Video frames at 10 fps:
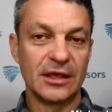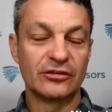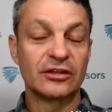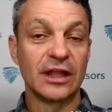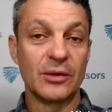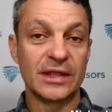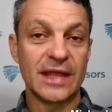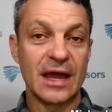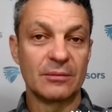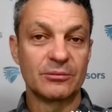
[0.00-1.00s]
is slowing
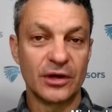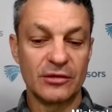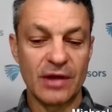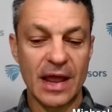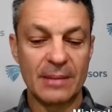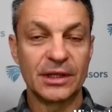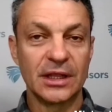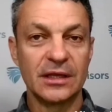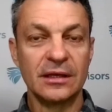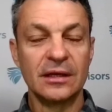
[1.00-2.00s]
down pretty
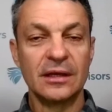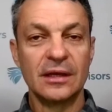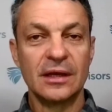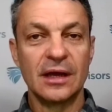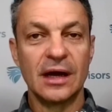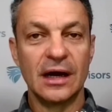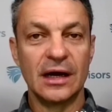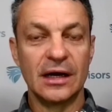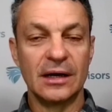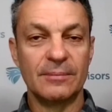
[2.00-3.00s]
rapidly,
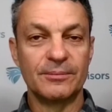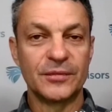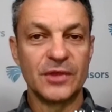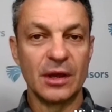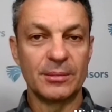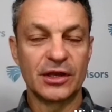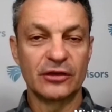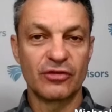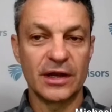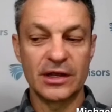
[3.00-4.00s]

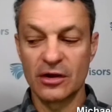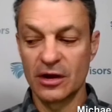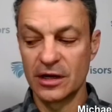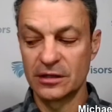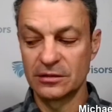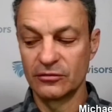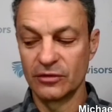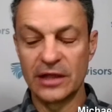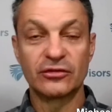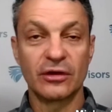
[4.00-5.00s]
because credit card
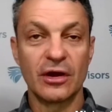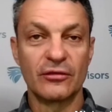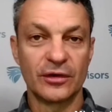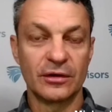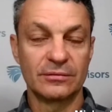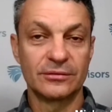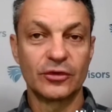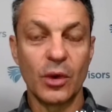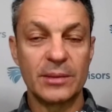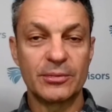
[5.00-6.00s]
rates are over
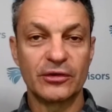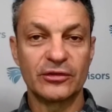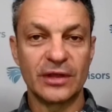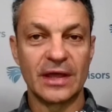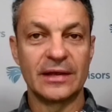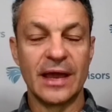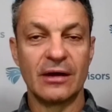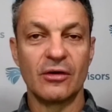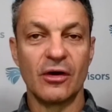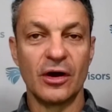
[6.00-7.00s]
20%
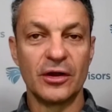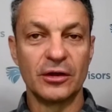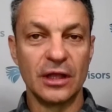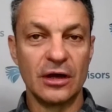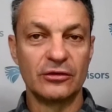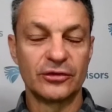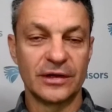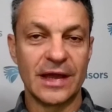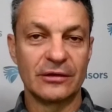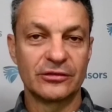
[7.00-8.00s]
now. Auto loans
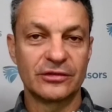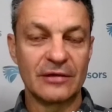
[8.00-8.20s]
are now